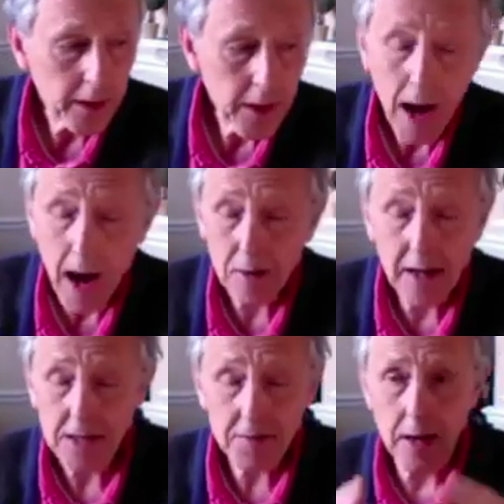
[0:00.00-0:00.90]
Yeah, I mean,
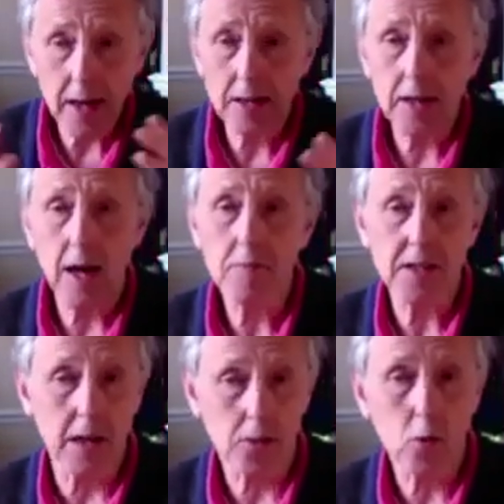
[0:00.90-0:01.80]
it comes
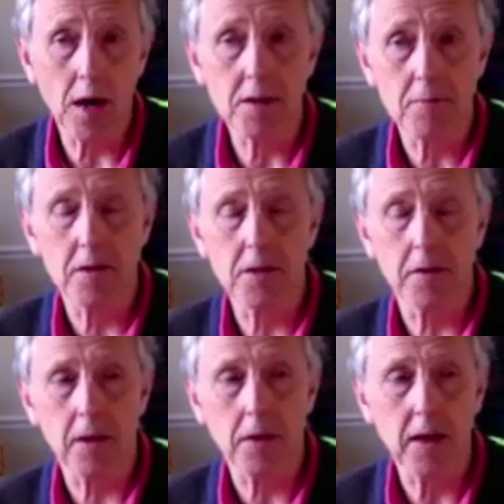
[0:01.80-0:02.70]
down to quite
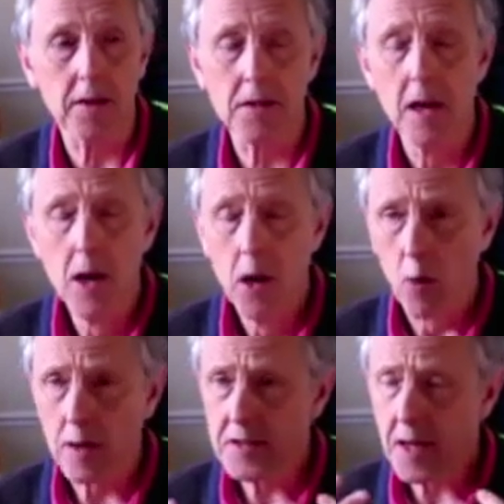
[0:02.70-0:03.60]
specific things.
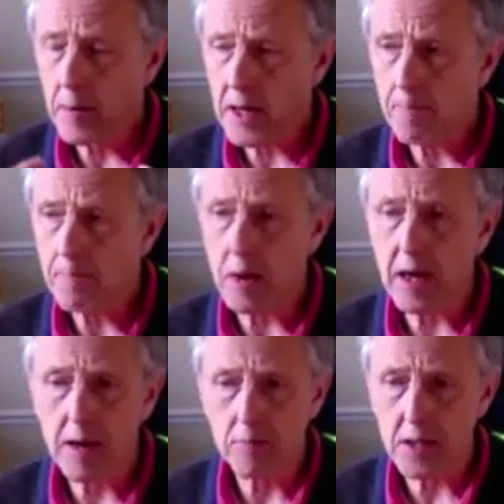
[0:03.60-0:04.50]
When somebody
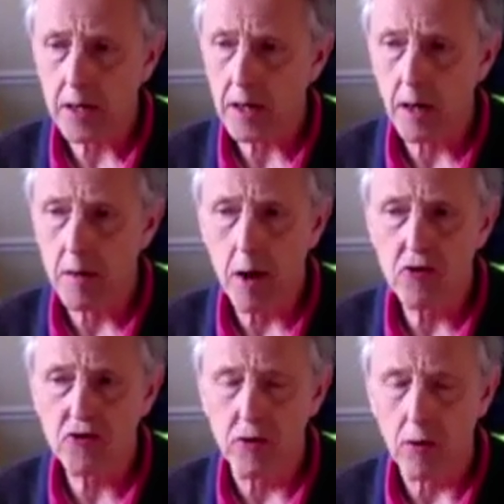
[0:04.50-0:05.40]
becomes a little
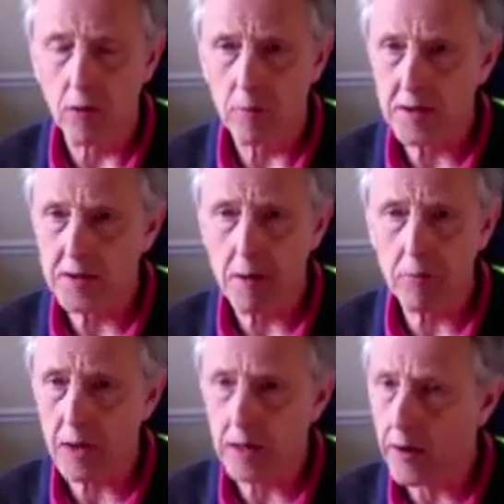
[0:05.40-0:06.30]
emotional, there's
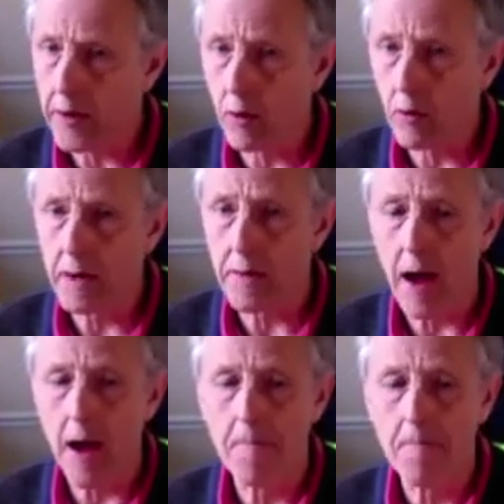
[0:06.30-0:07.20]
something going on in there.